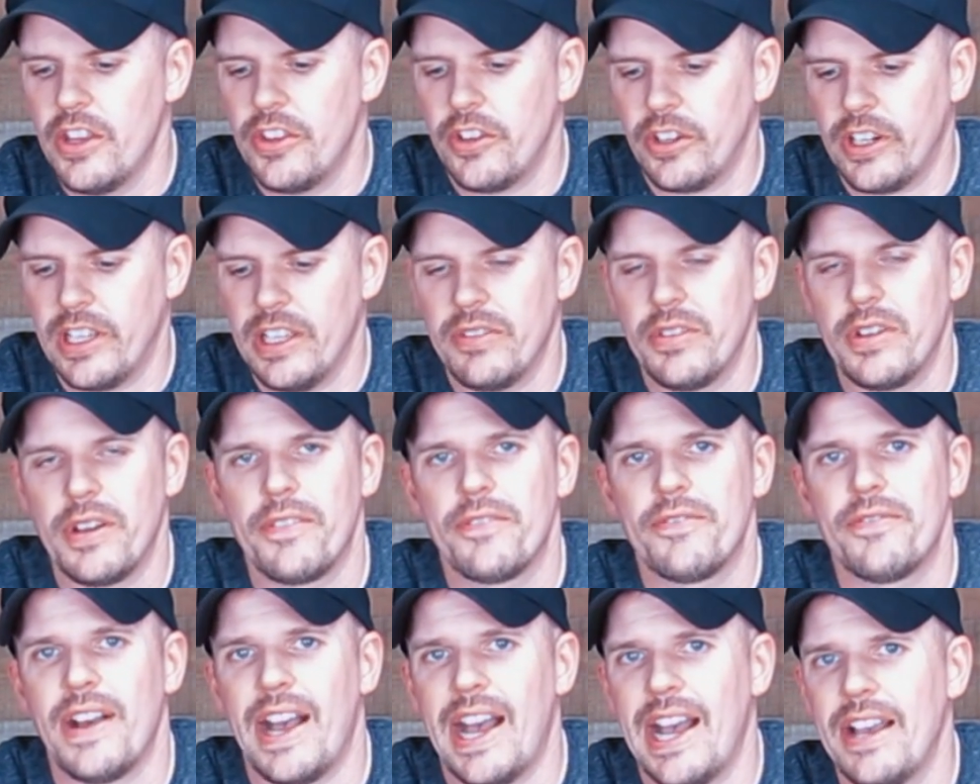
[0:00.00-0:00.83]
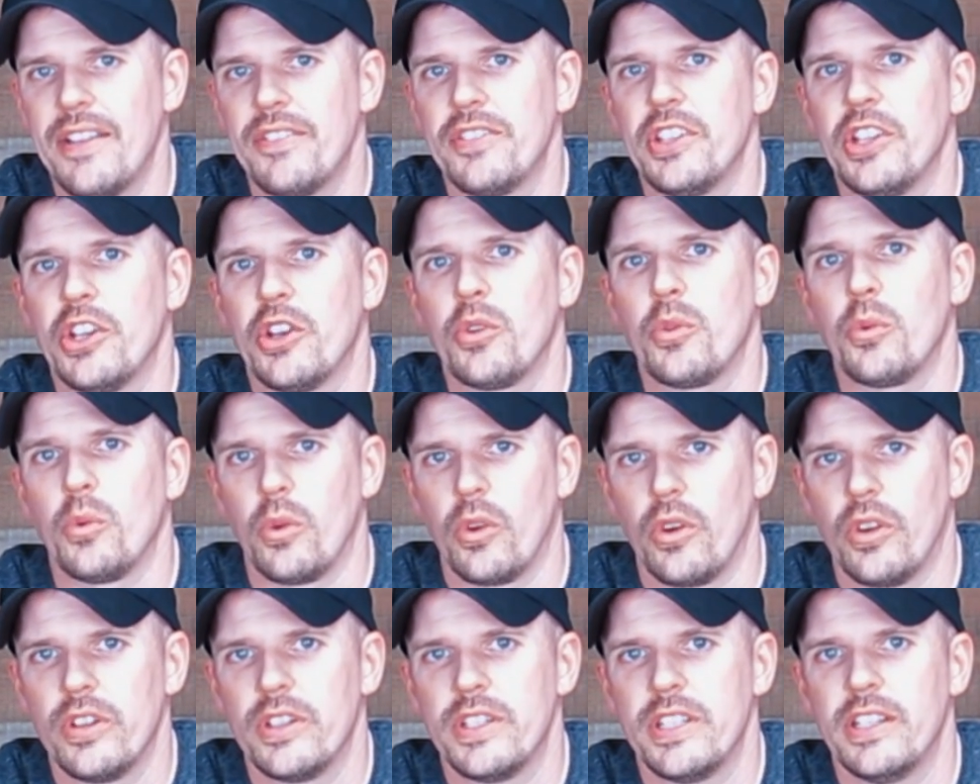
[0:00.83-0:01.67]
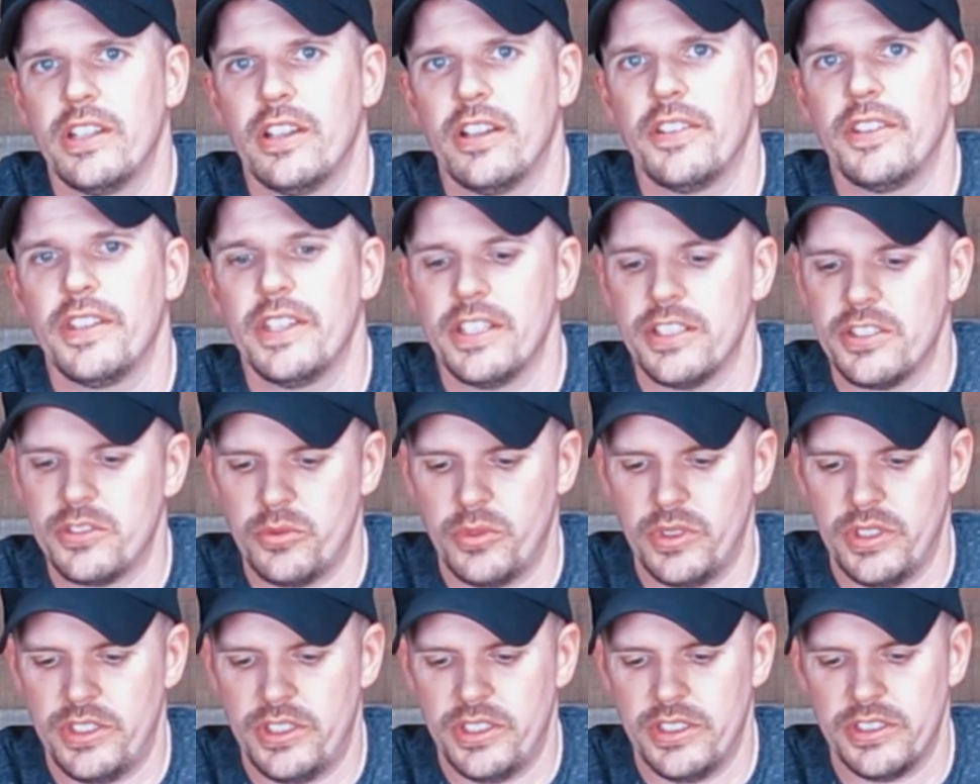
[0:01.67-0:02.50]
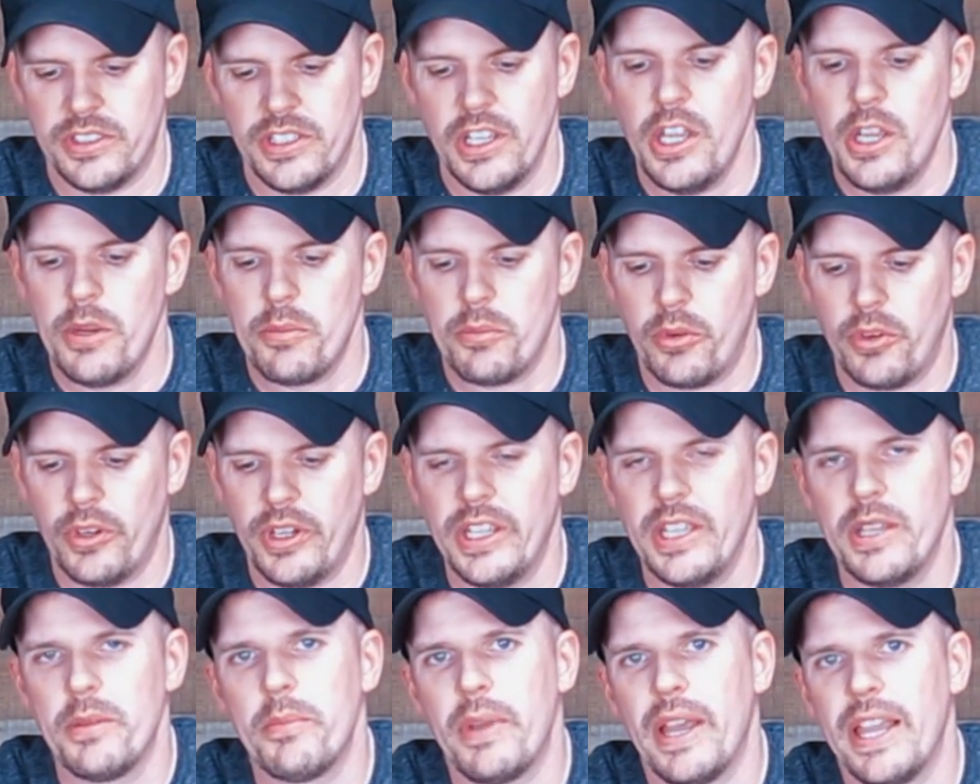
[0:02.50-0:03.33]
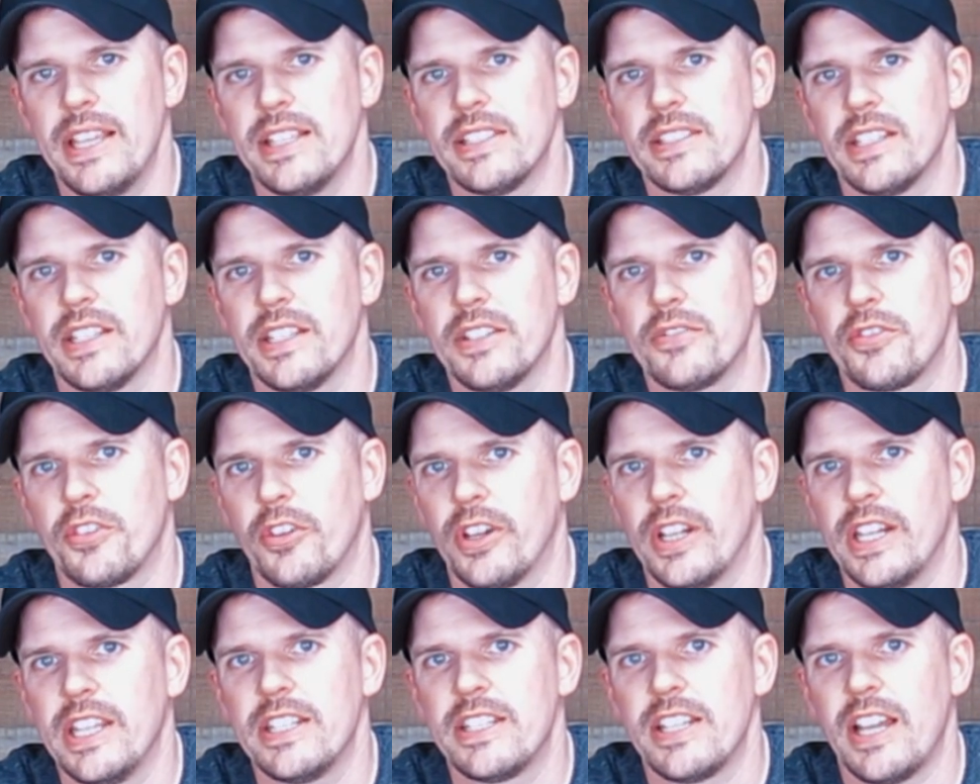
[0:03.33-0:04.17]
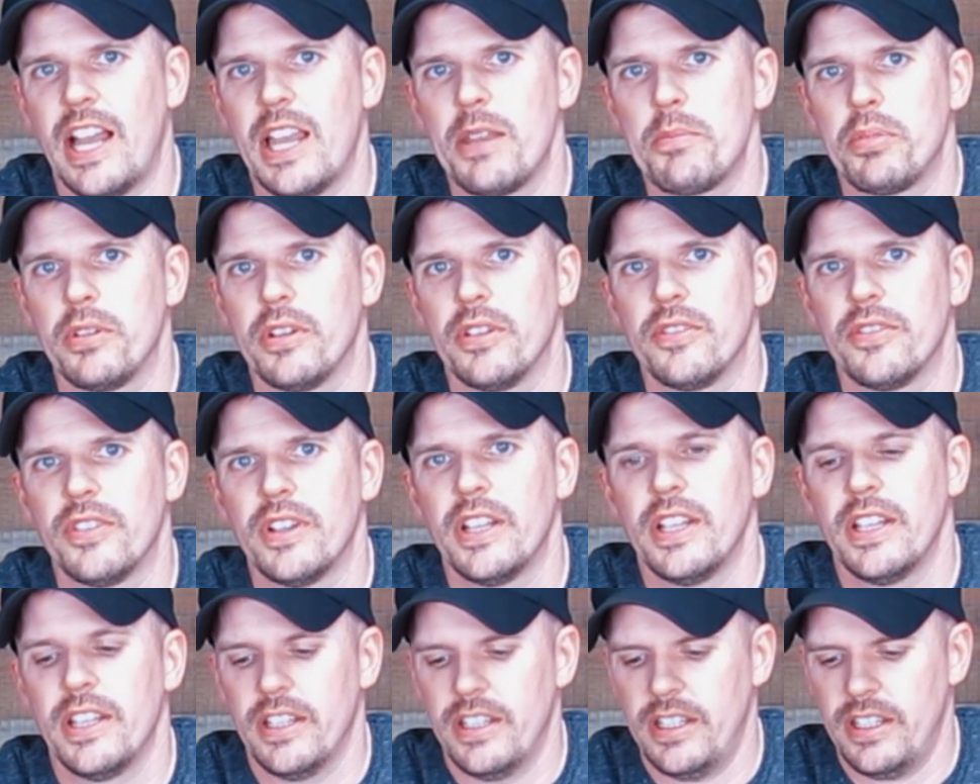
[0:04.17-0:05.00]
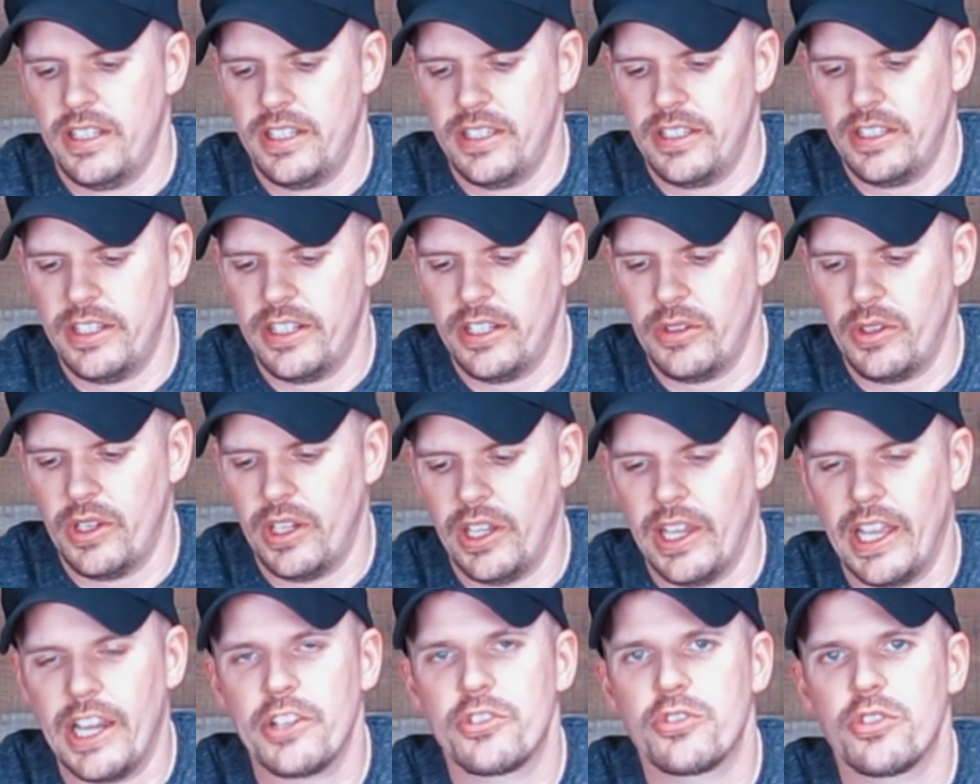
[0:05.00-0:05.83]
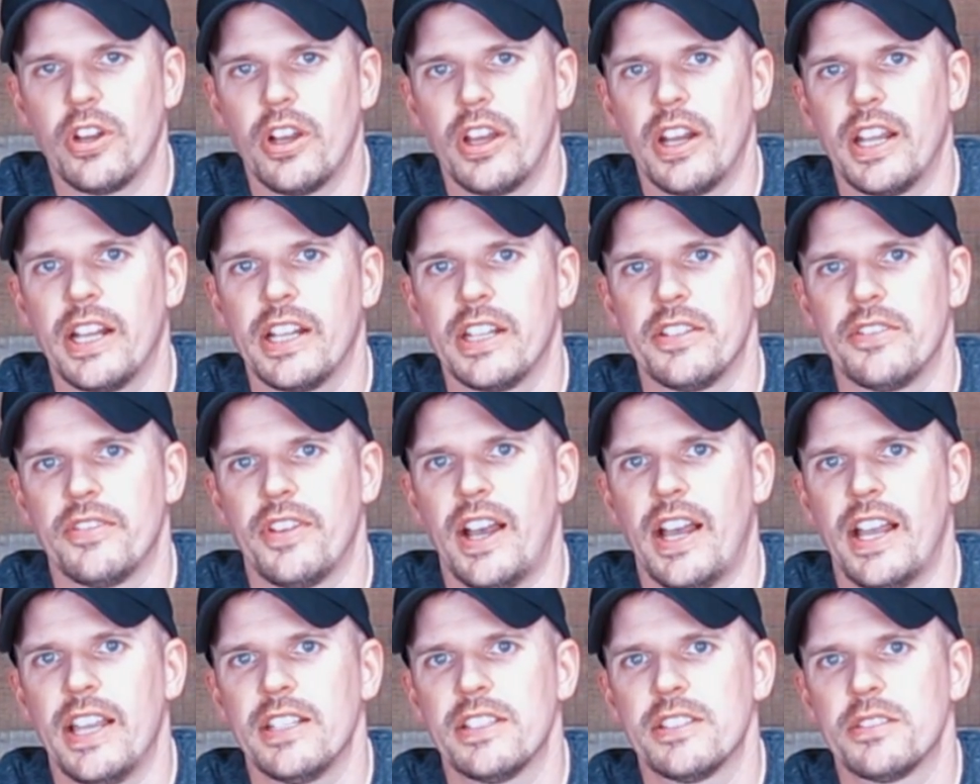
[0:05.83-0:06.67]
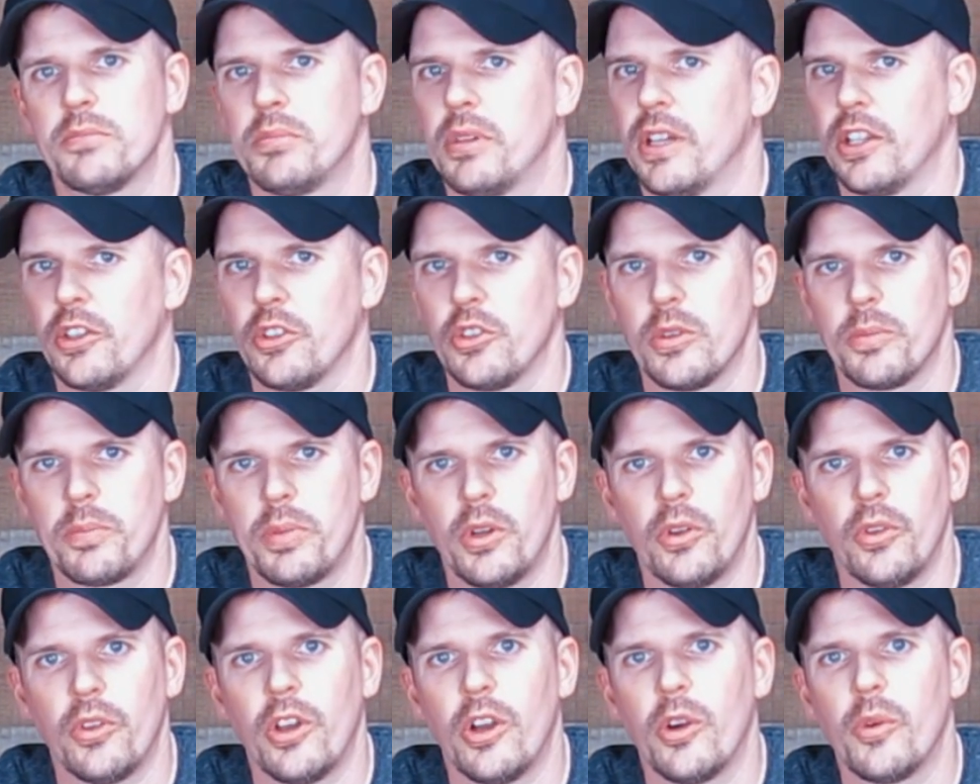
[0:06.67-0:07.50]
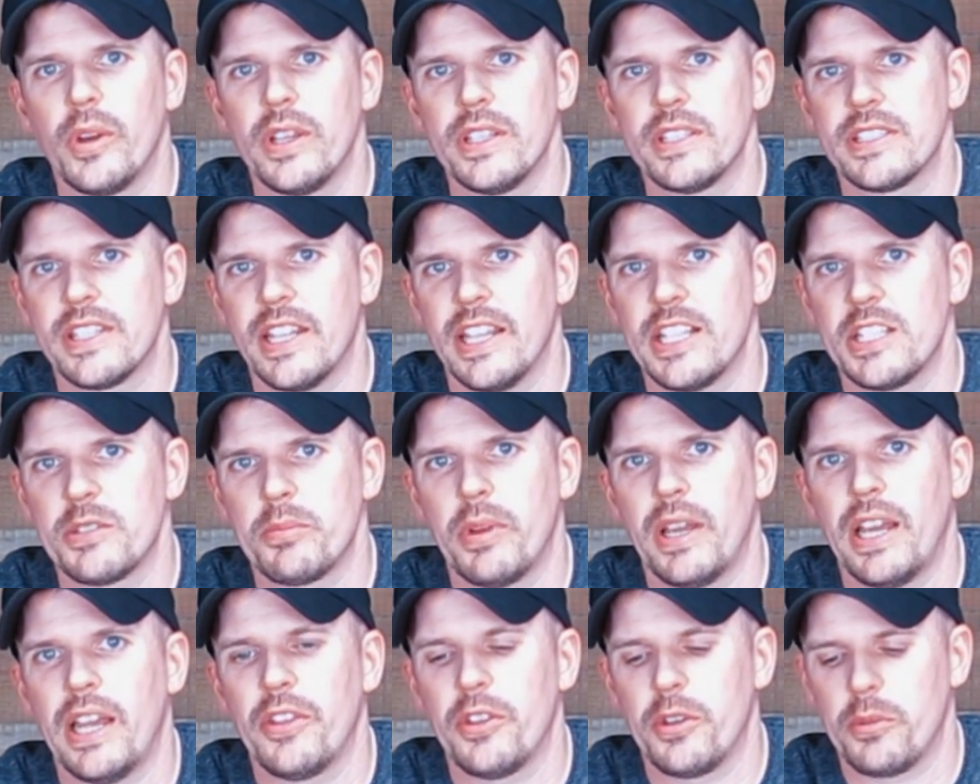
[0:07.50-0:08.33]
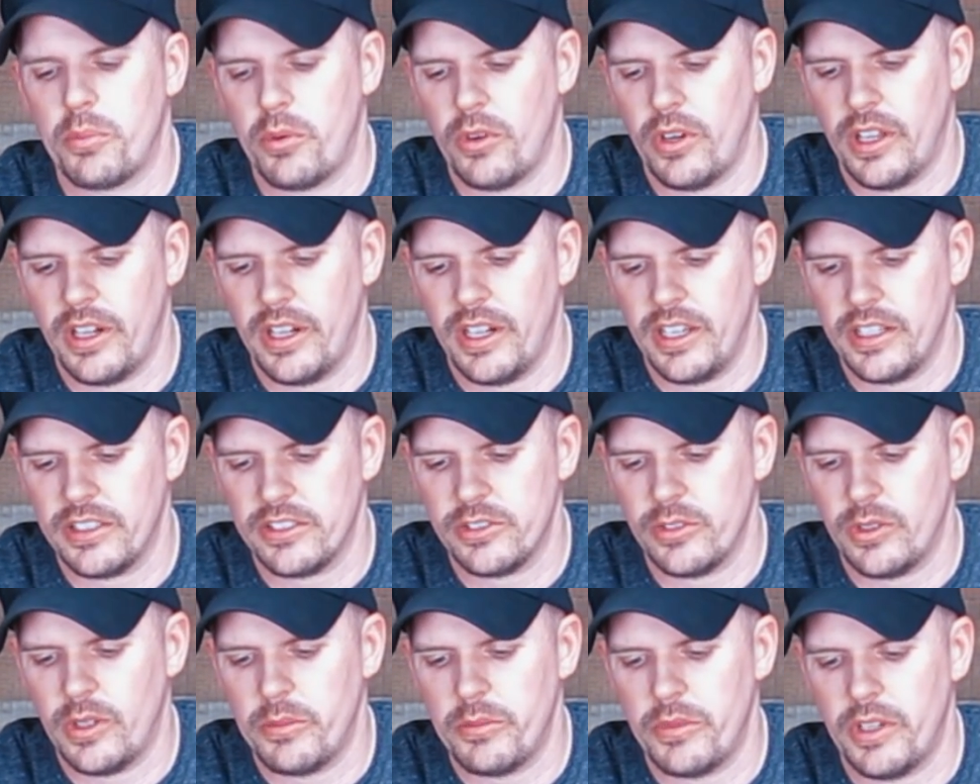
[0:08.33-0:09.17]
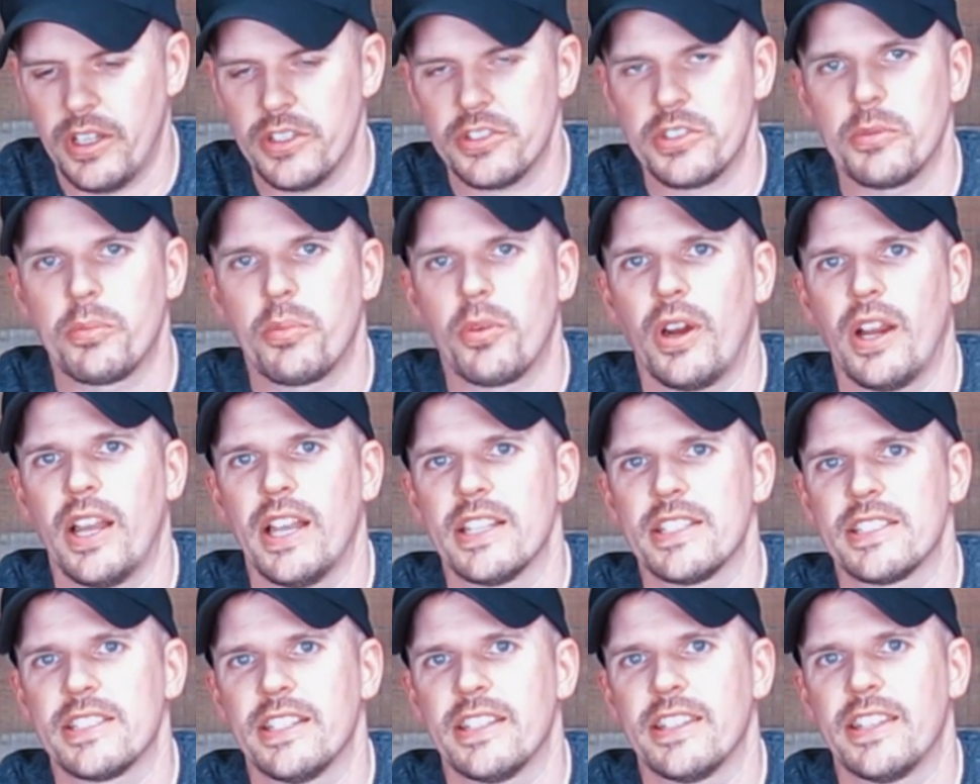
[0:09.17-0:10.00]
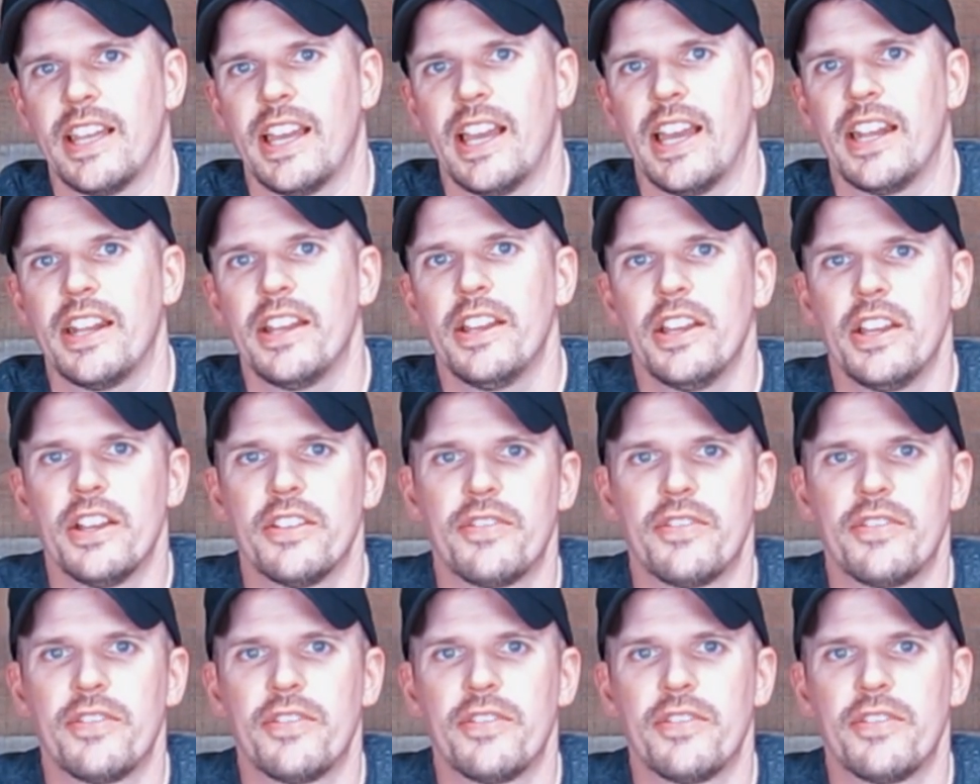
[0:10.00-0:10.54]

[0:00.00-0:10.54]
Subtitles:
They're giving a 5-year warranty on this, which is pretty amazing for any type of electronic device. But Leupold always stands behind their products, so I'm not surprised at that.